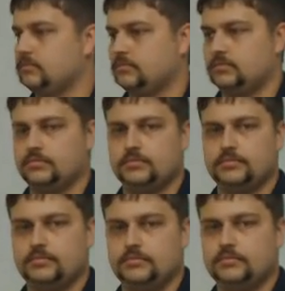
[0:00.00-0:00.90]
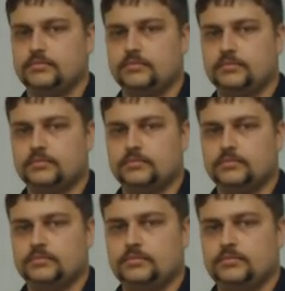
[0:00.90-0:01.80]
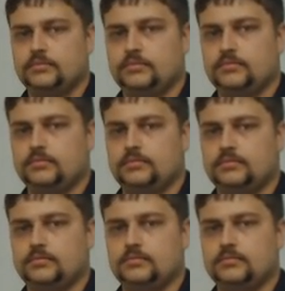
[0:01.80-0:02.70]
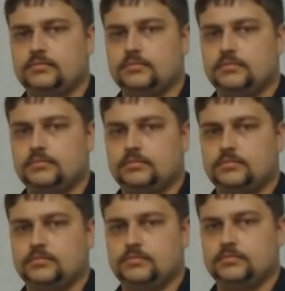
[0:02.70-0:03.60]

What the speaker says: [no speech]